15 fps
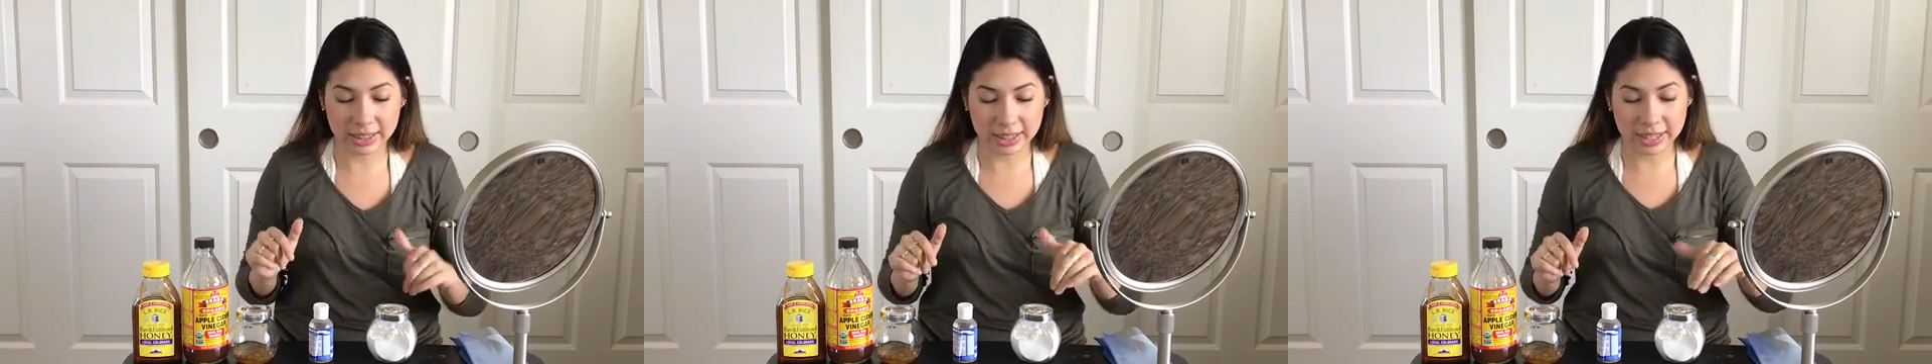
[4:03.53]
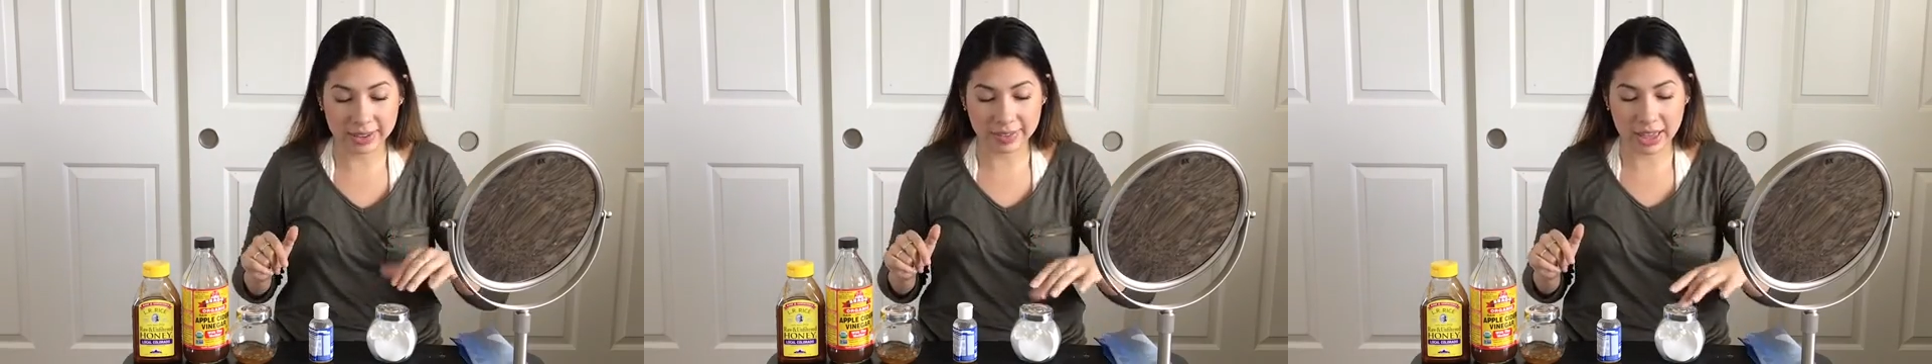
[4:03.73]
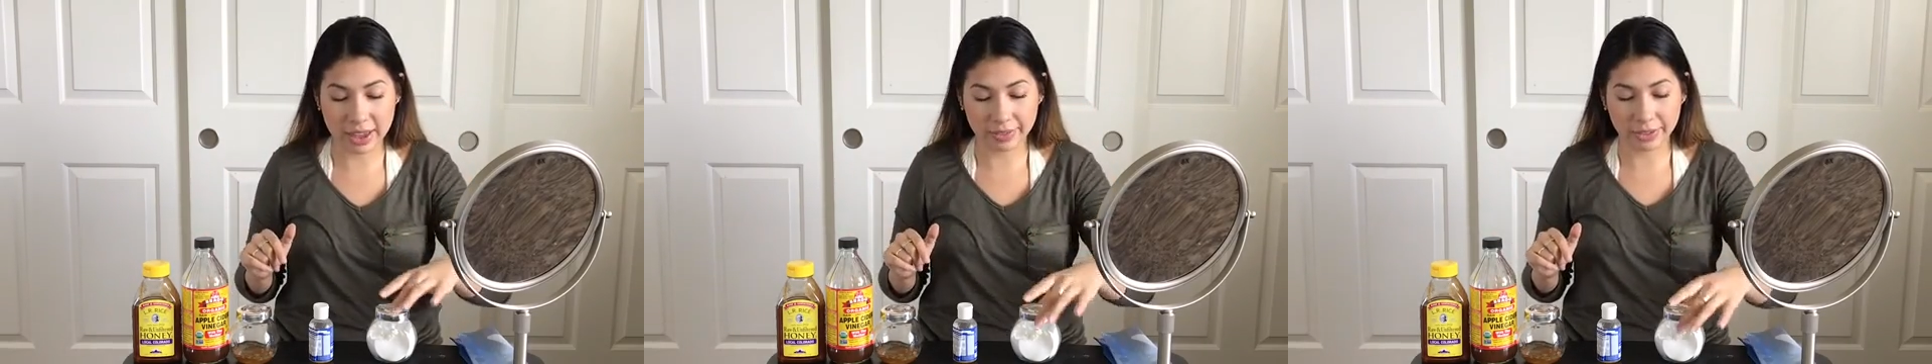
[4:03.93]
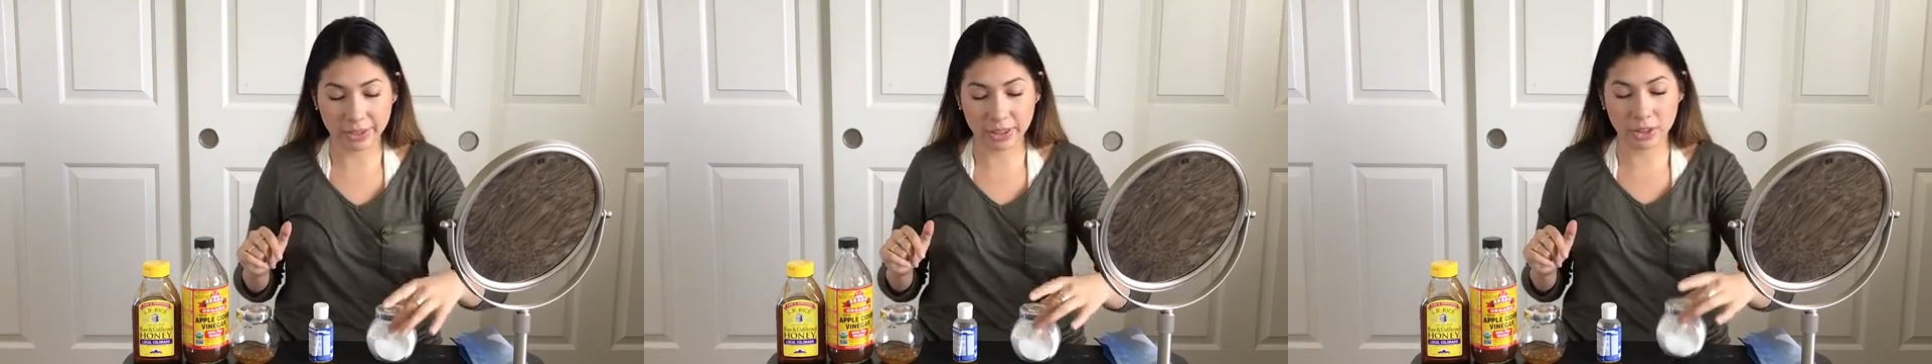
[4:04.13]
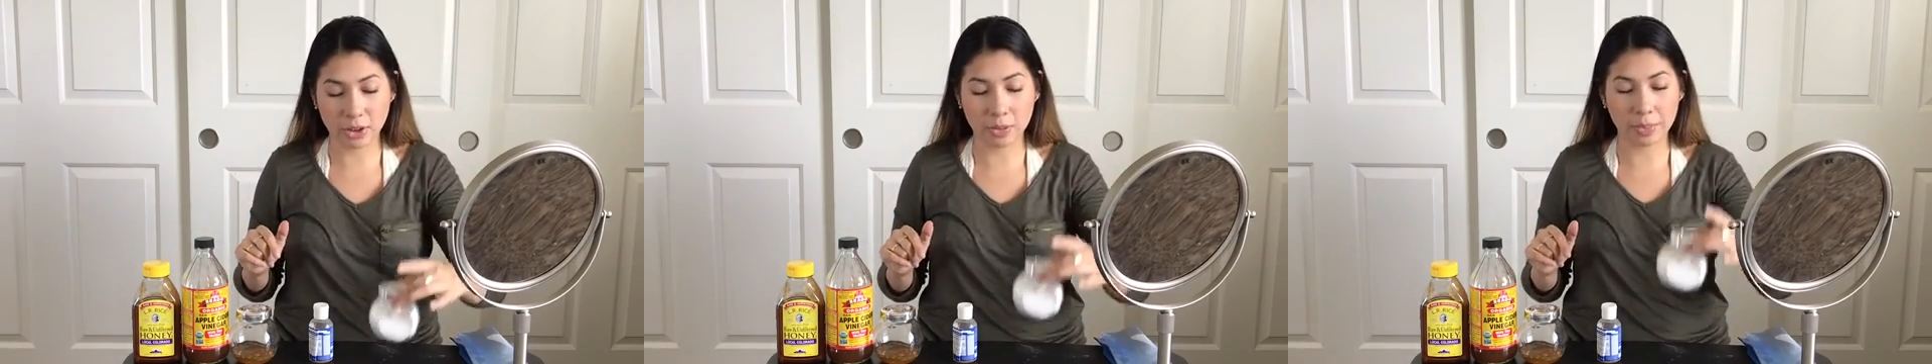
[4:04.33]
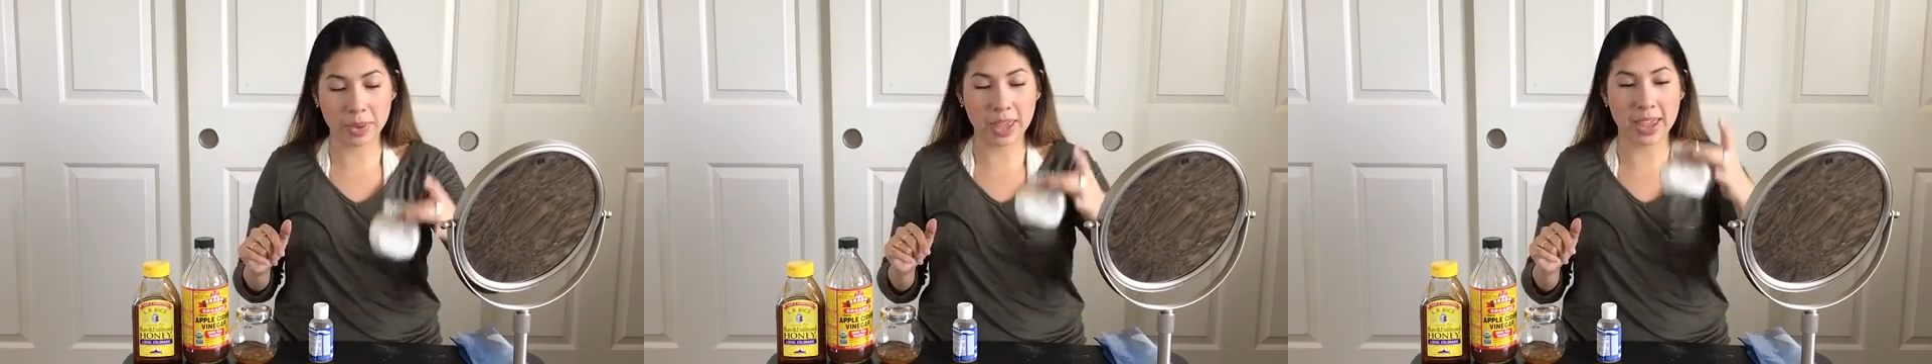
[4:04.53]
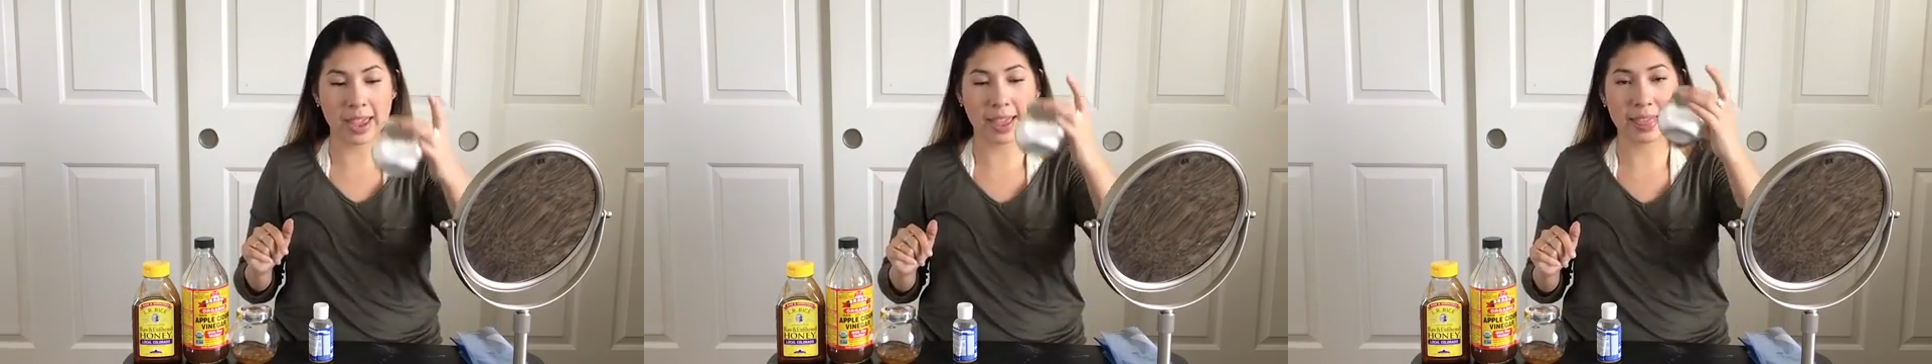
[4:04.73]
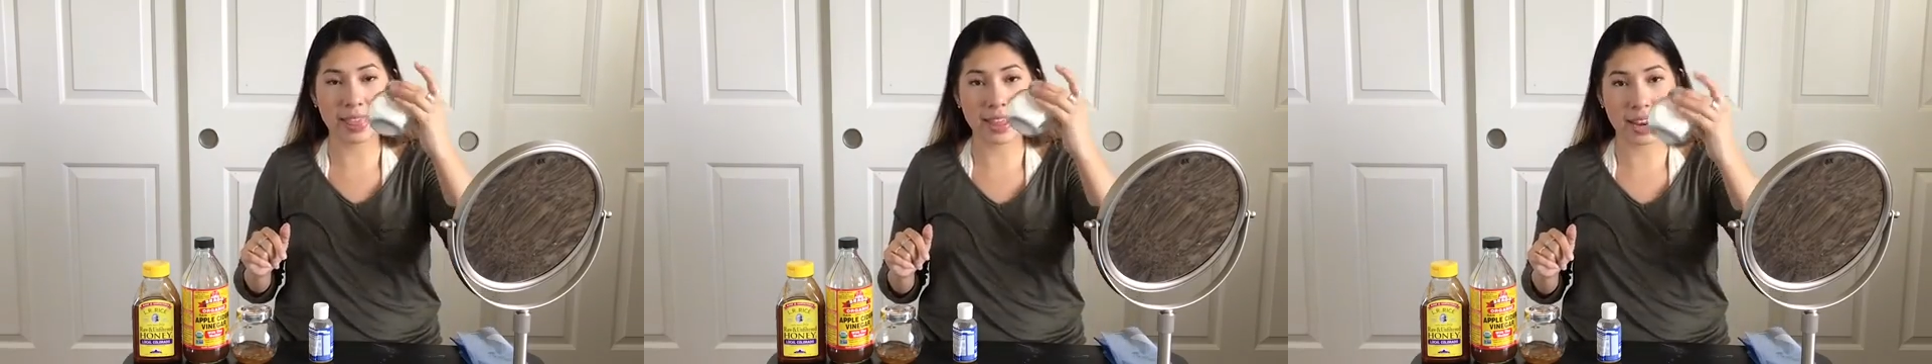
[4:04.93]
leave that for a little bit,
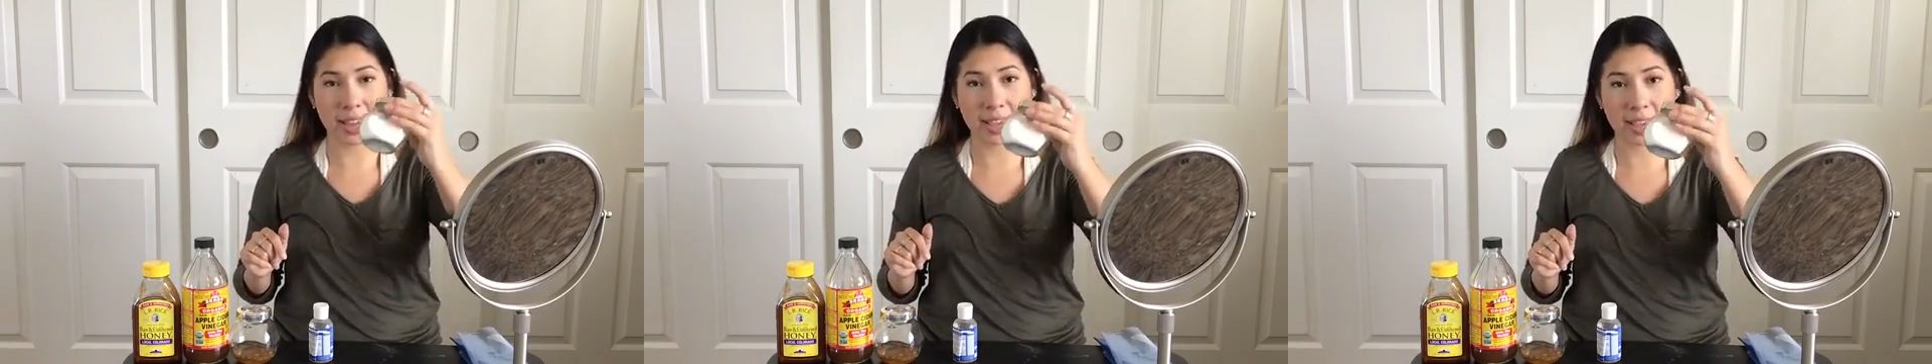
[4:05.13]
and then I